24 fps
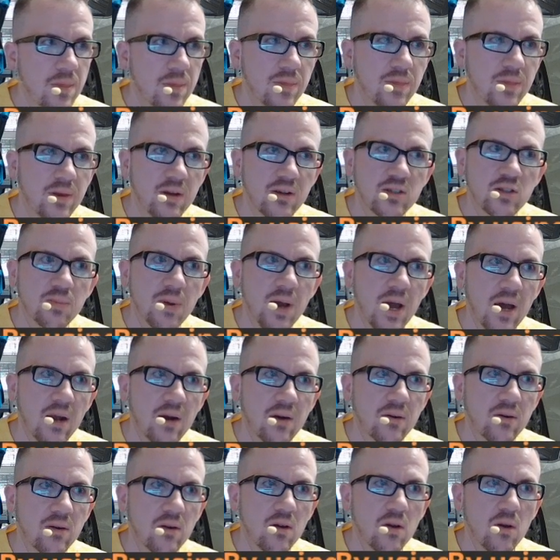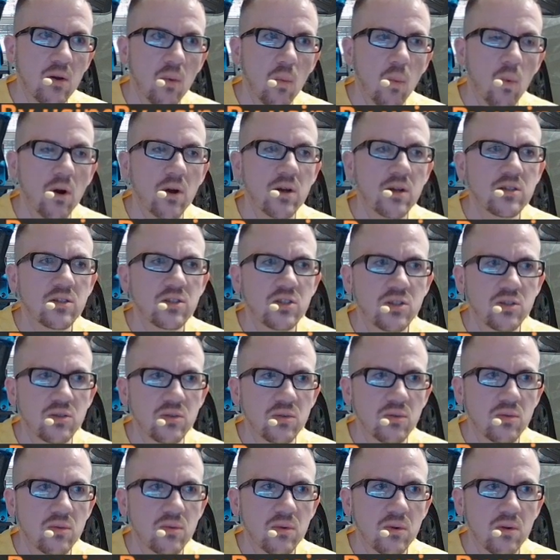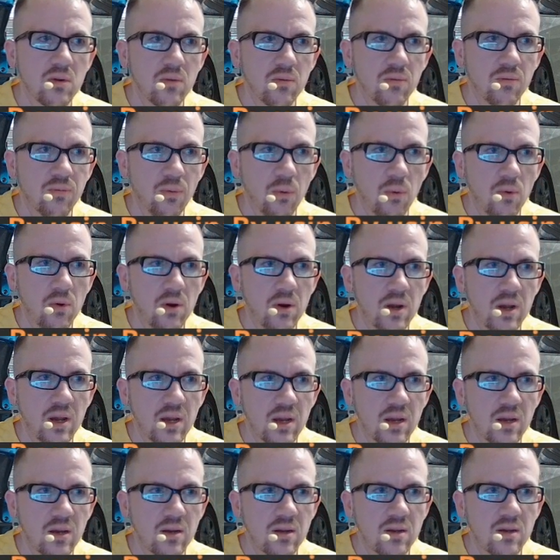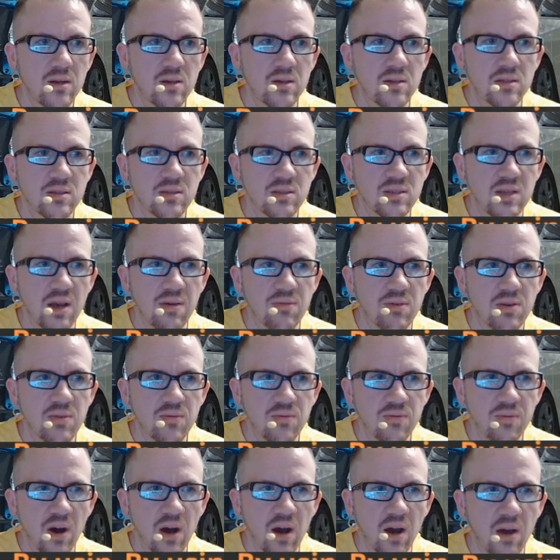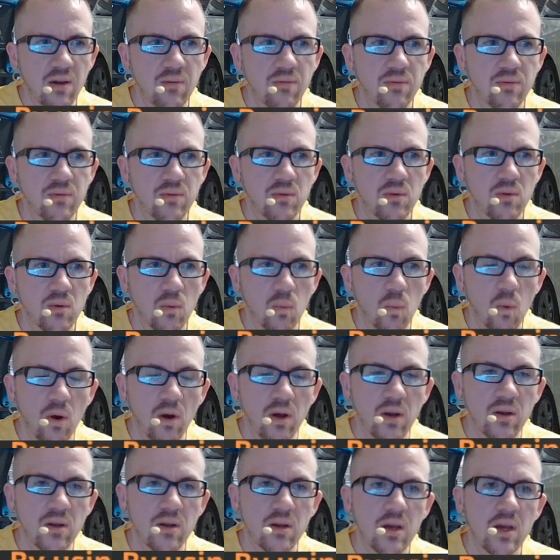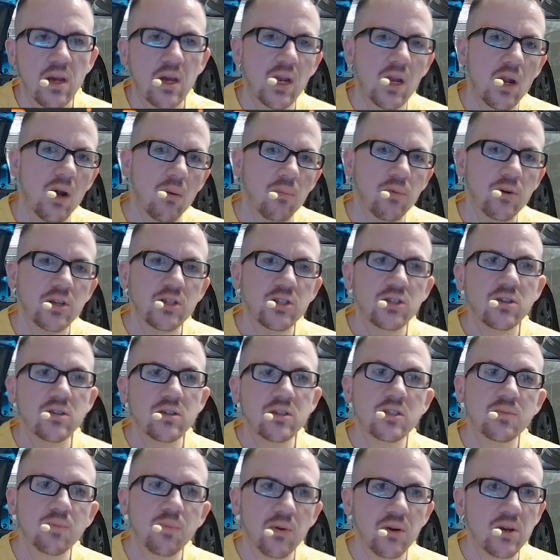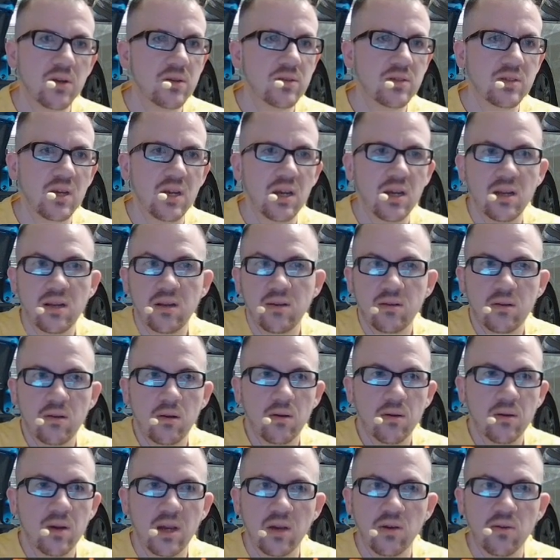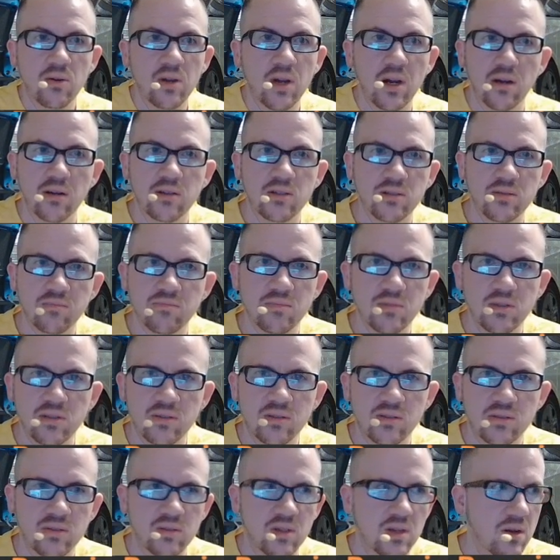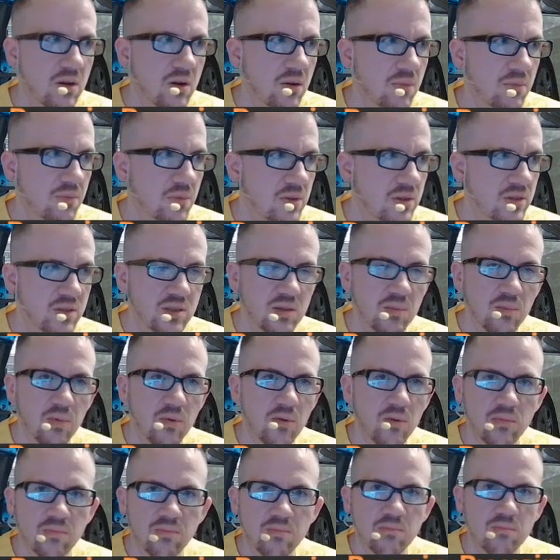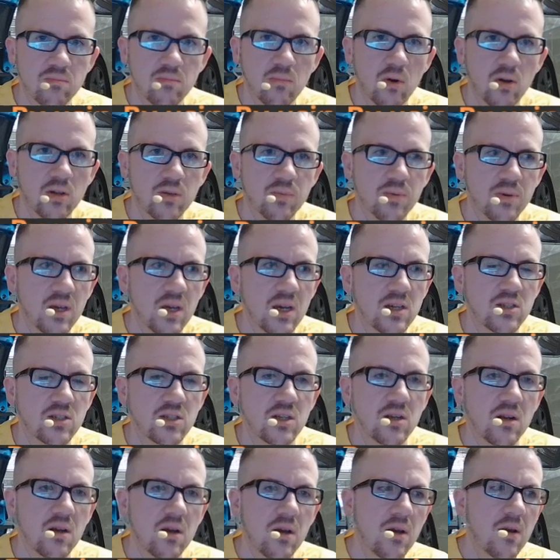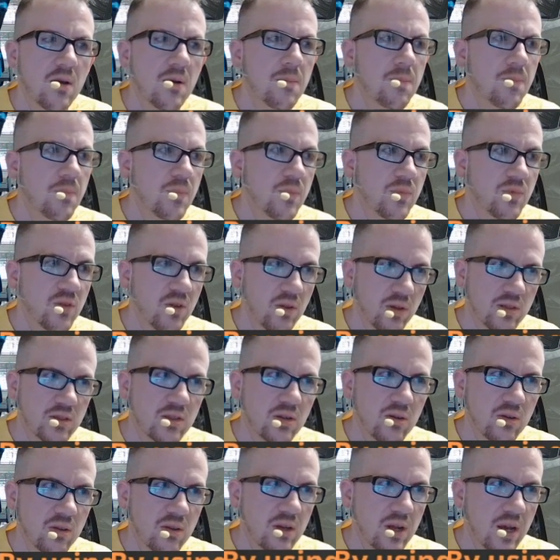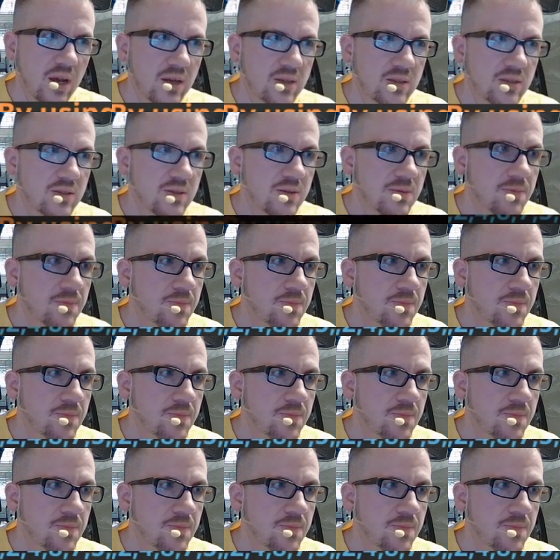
there's your pattern. 1, 2, 4, 8, 7, 5, 1. Now, I'm pretty sure at this point you're saying, okay, who cares? It's, simple multiplication. So let's go to the next.